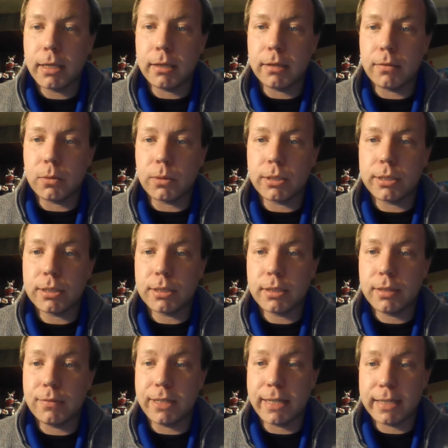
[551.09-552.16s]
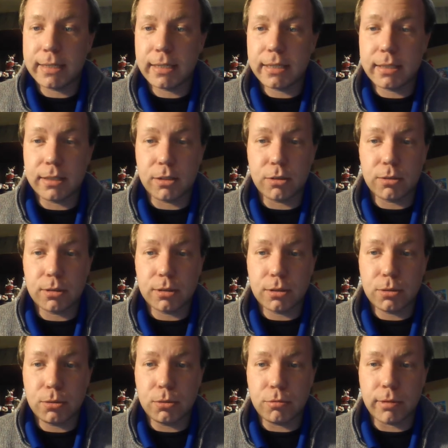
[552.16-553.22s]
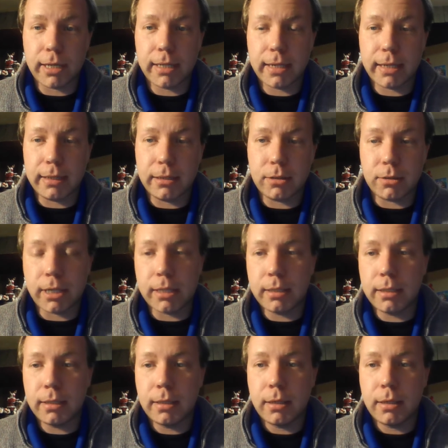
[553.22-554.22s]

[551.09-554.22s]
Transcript: And of course, if the excess is too great at year end,